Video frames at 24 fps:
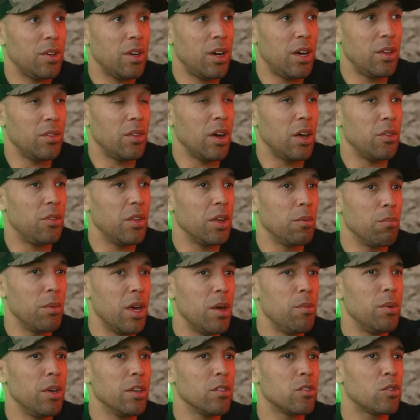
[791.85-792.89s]
I, th I think
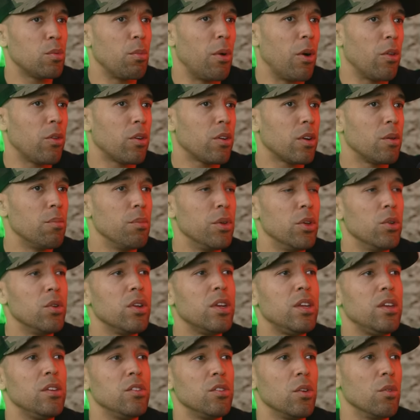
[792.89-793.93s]
maybe in smaller
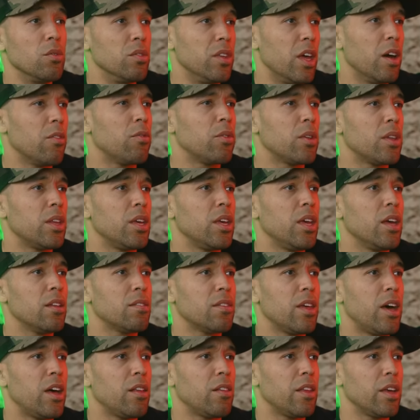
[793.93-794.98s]
communities you'll definitely get
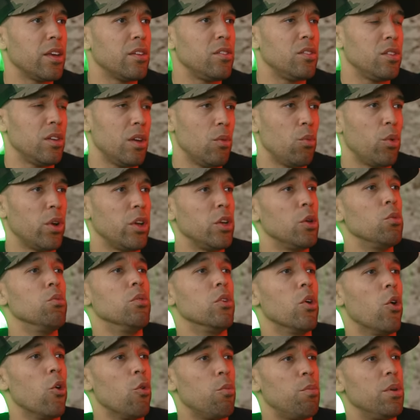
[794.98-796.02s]
that, like you say, where you
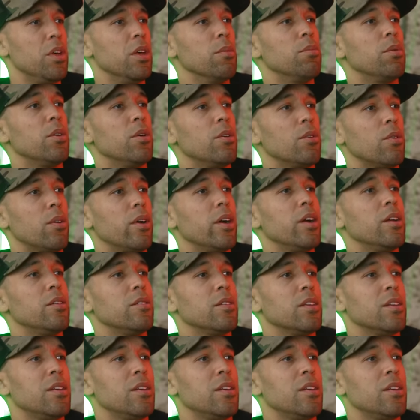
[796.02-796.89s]
know people, right?